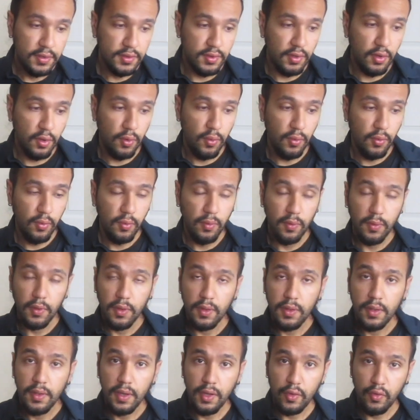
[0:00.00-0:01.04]
So
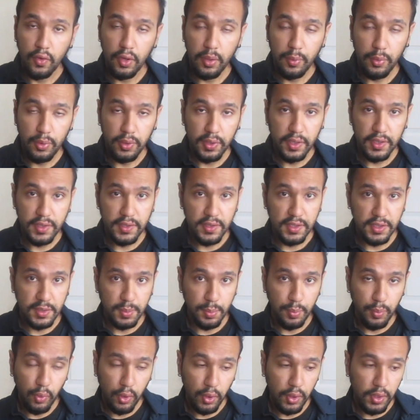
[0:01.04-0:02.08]
agreeableness
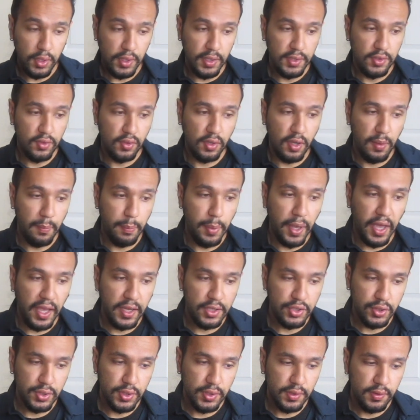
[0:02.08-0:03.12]
is broken into
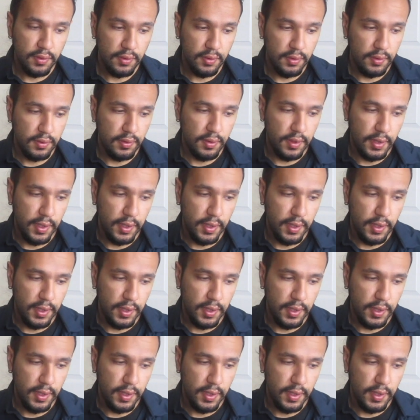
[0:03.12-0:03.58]
compassion